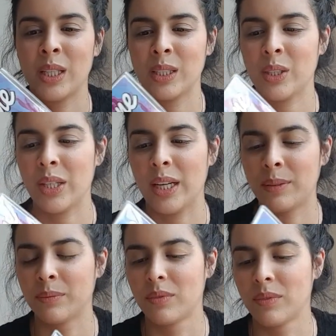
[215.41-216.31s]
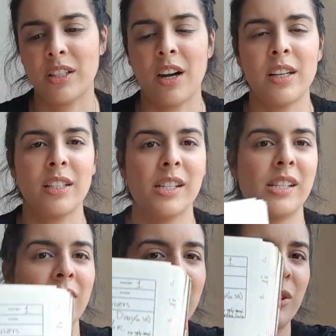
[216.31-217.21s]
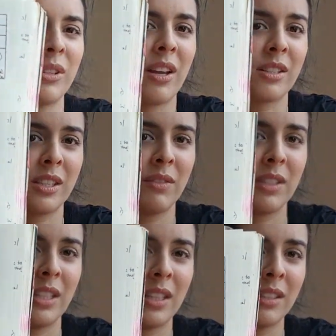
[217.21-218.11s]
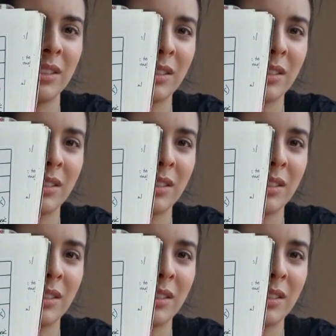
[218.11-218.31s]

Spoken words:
So yeah, I started this in 2017.